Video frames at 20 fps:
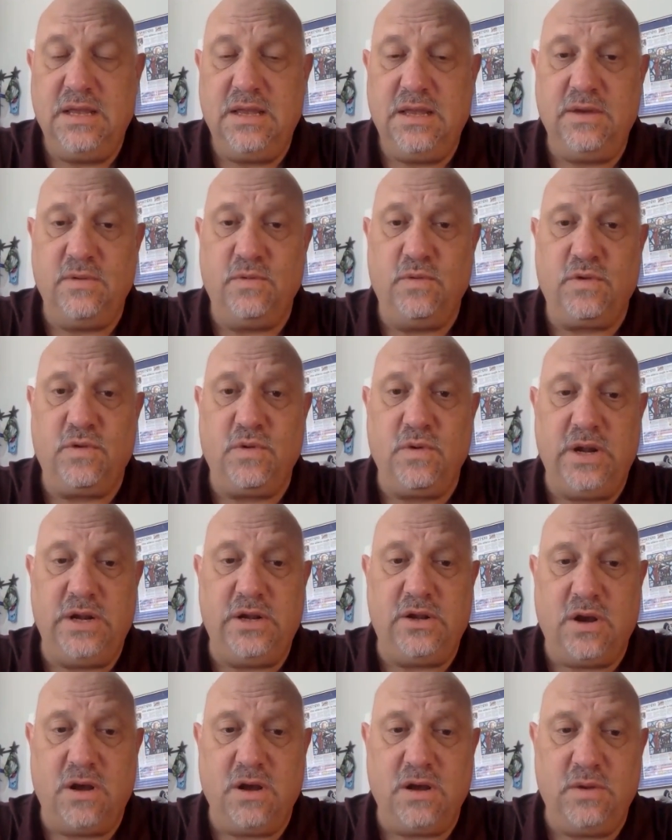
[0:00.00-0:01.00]
It was
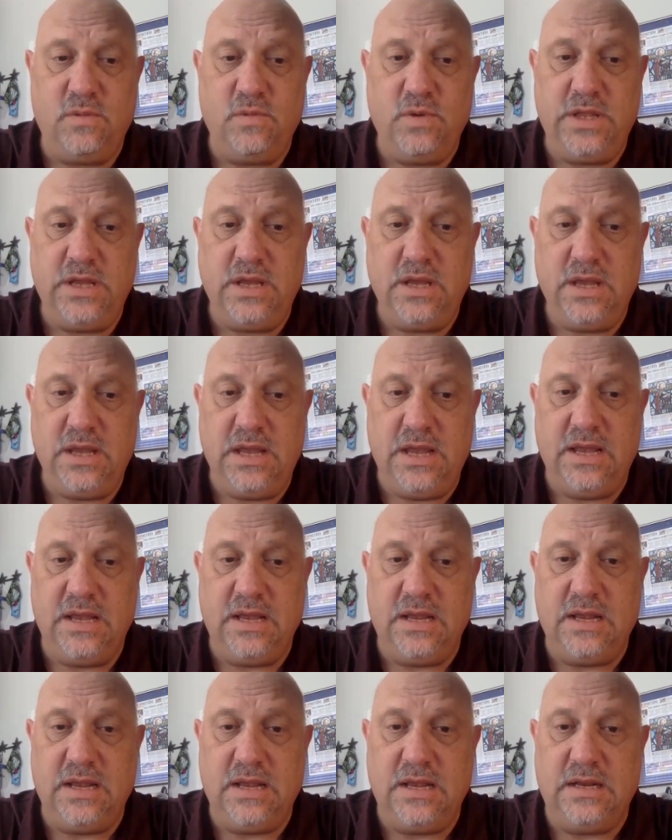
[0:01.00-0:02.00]
great talking with you.
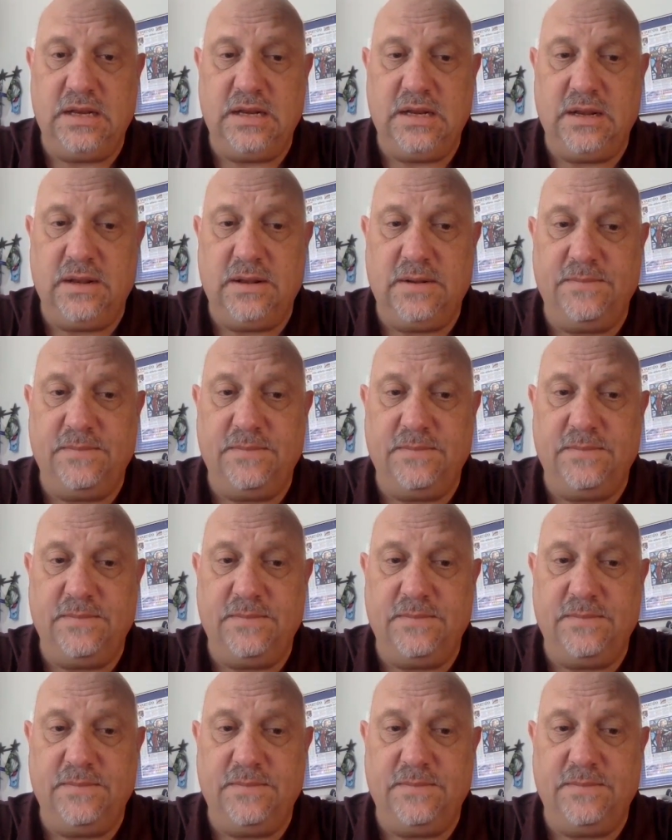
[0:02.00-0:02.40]
And